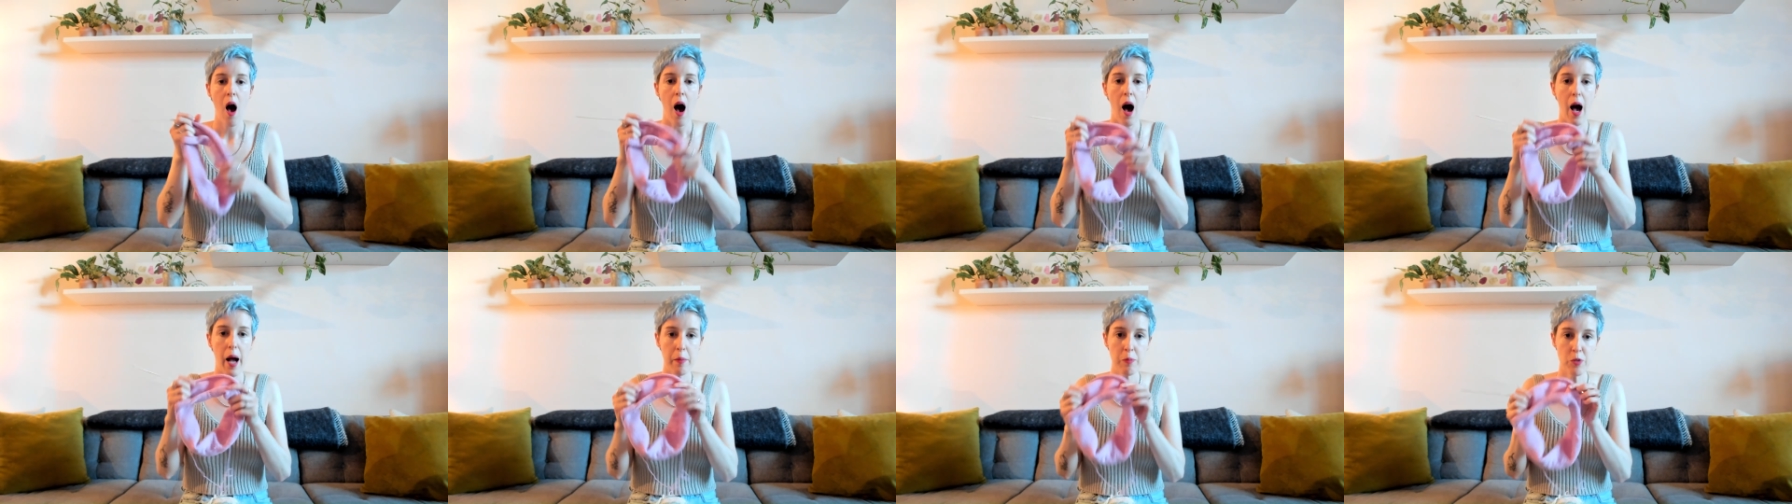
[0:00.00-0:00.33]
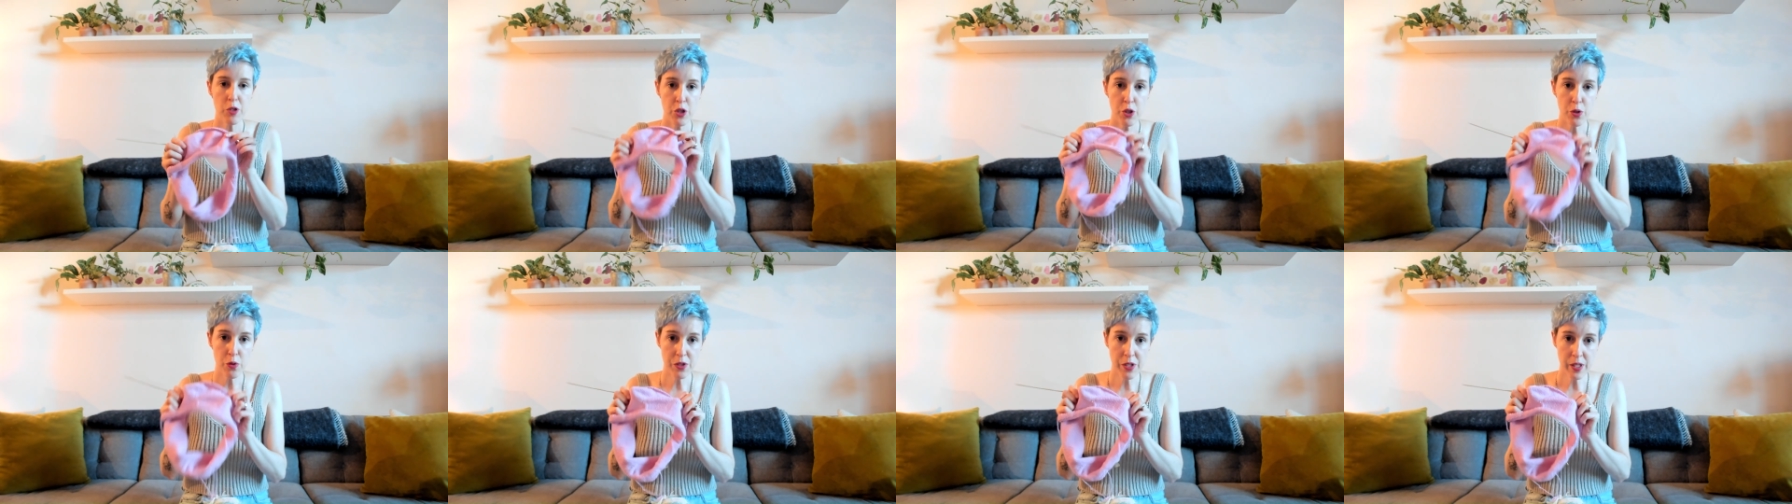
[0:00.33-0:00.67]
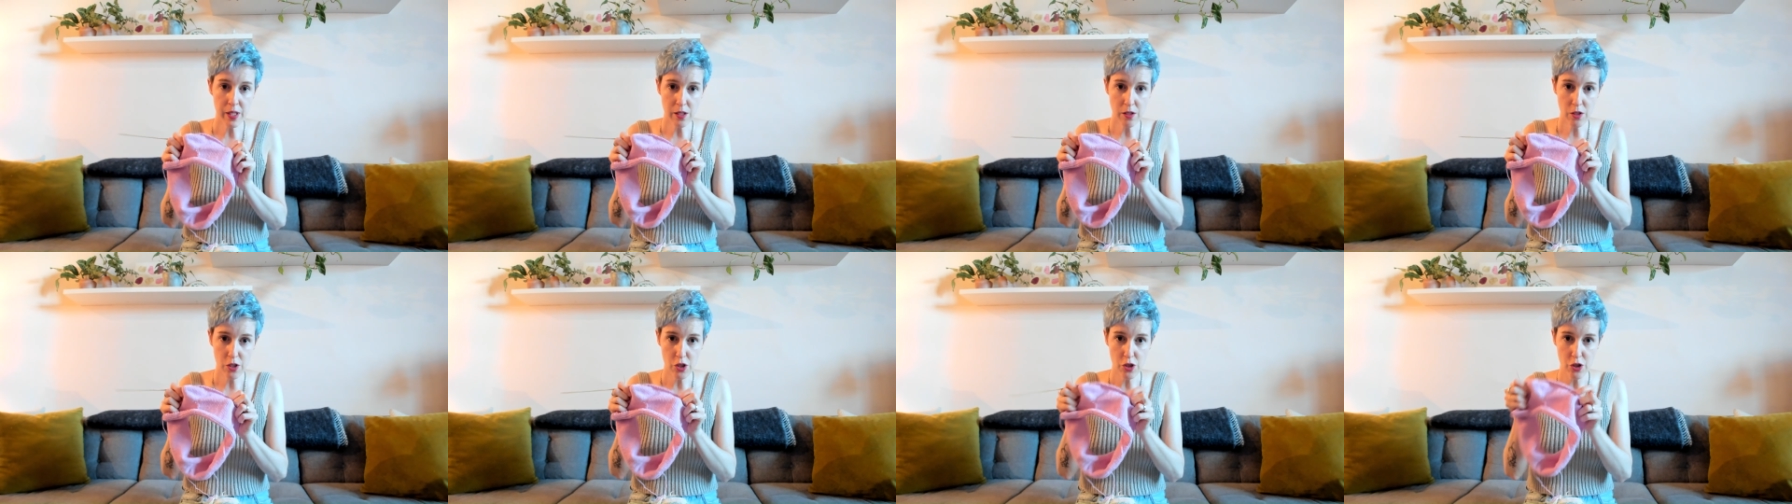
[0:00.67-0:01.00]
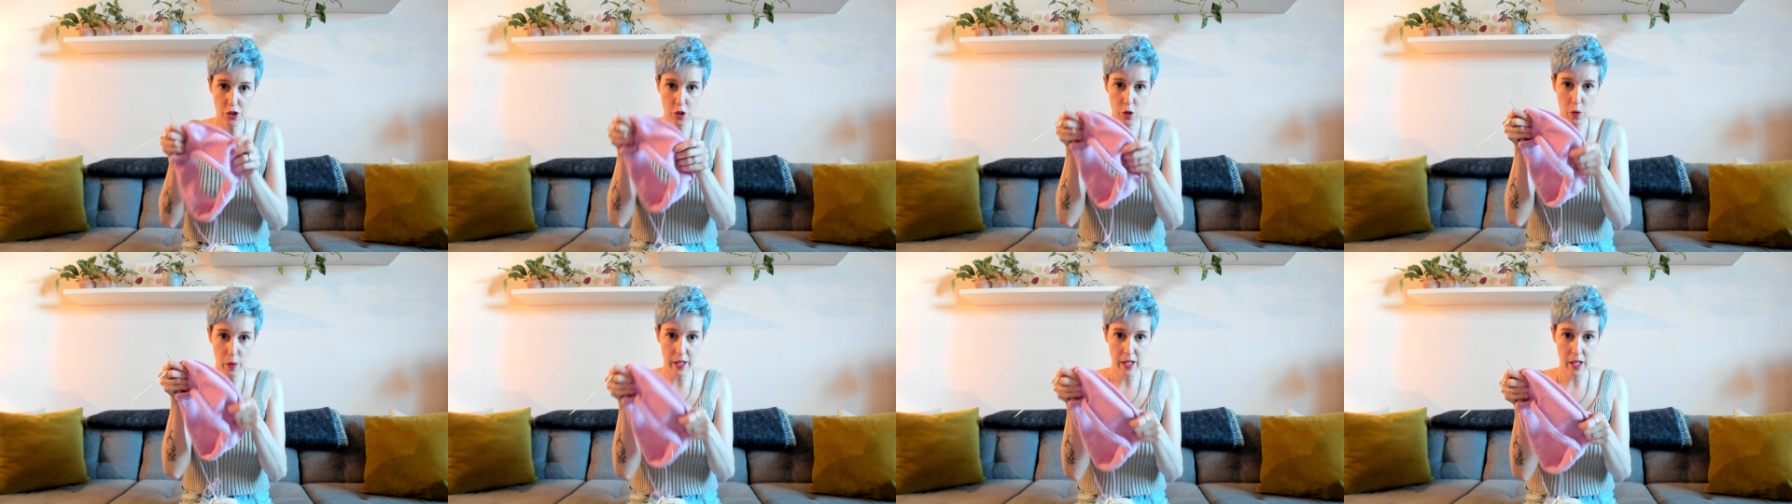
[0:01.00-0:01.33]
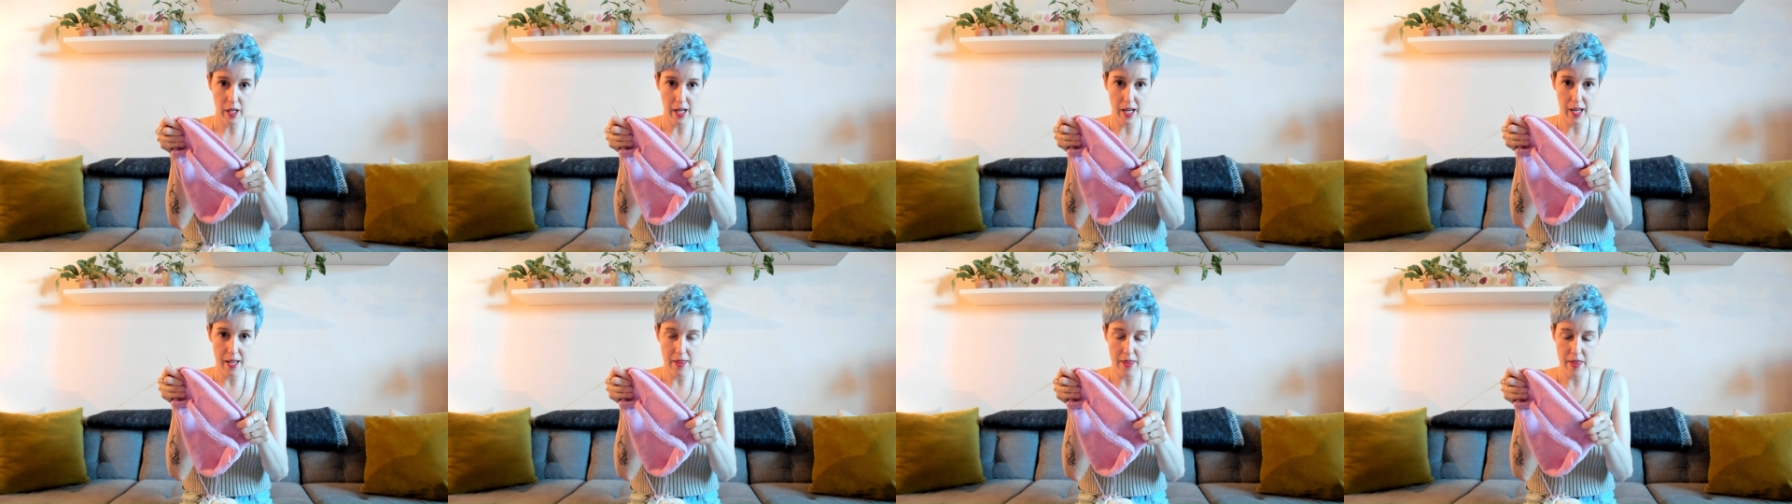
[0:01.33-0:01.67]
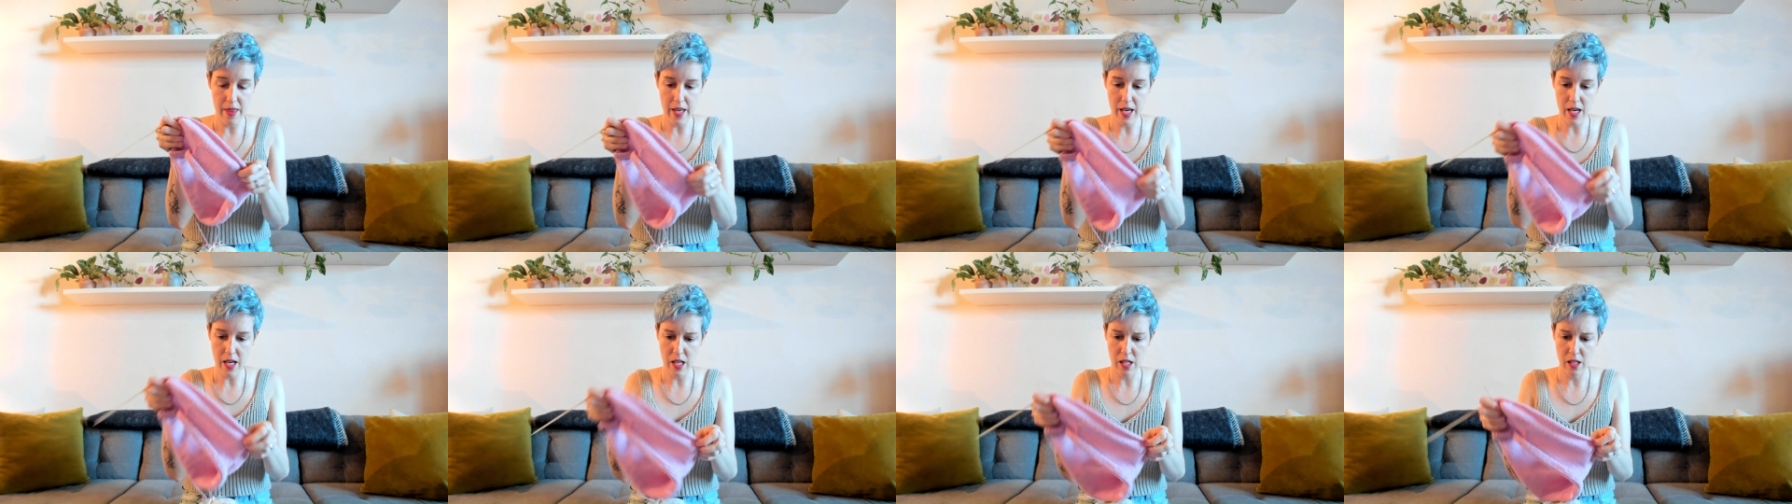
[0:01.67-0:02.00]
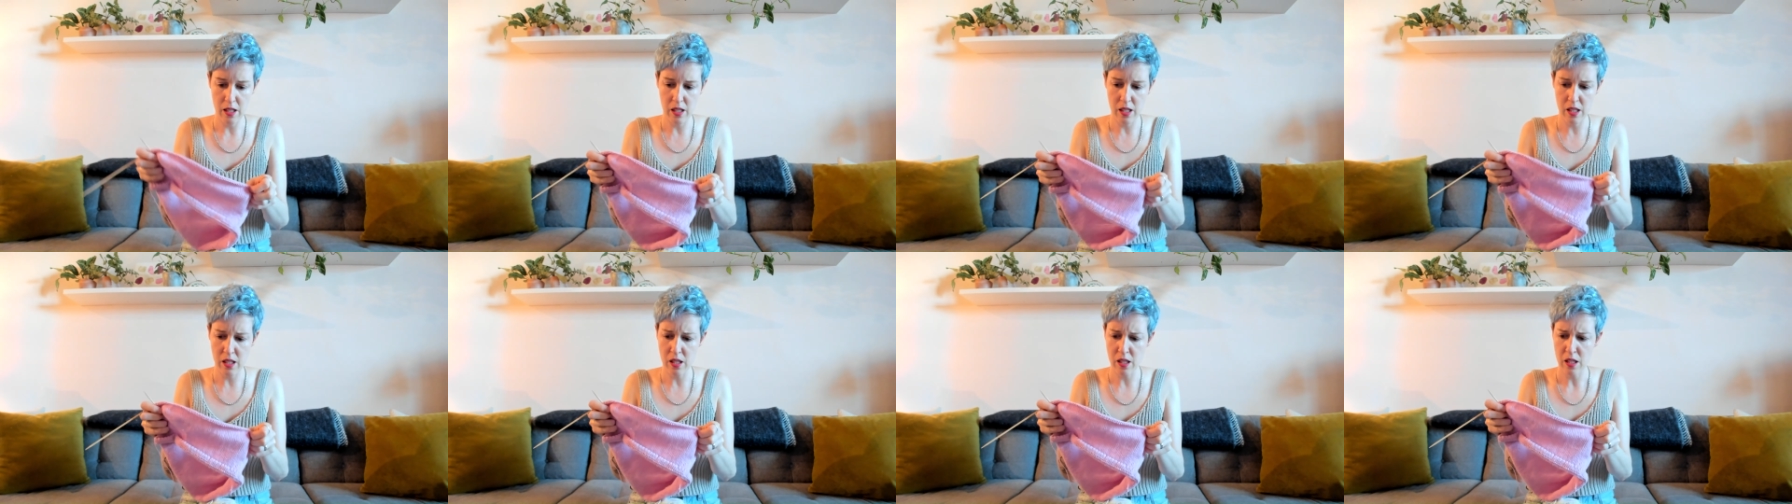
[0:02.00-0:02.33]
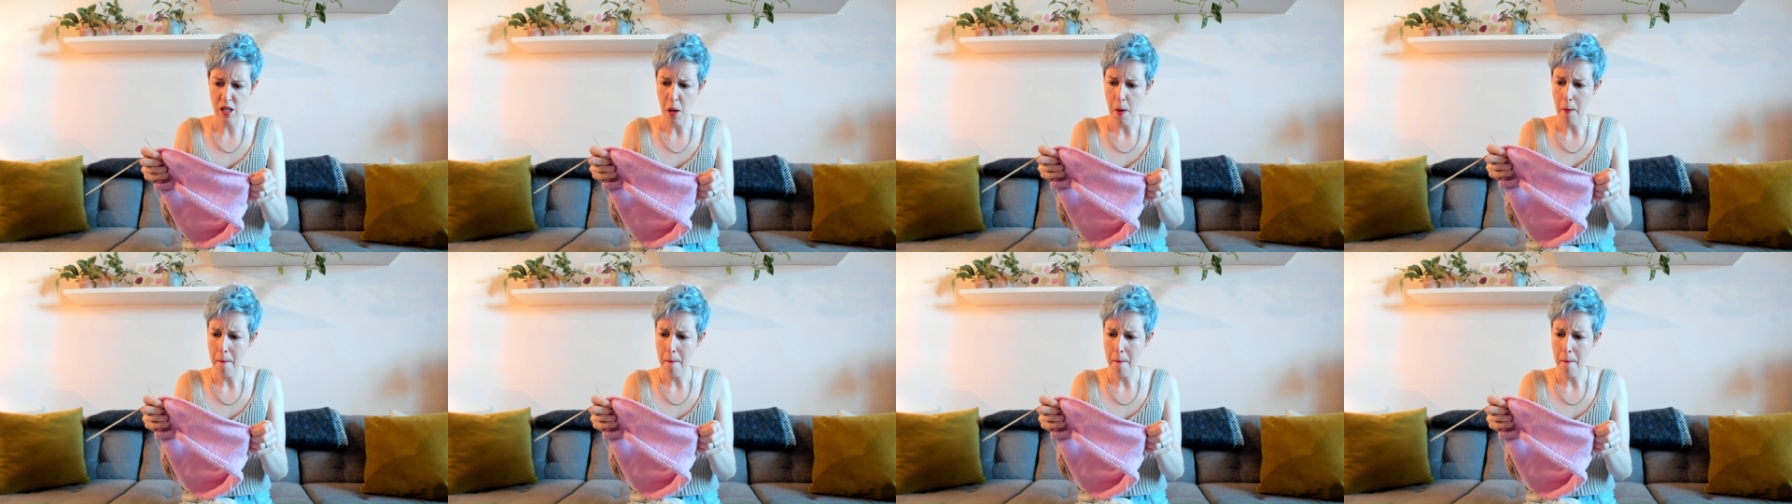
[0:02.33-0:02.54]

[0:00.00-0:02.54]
I'm choosing to do it in this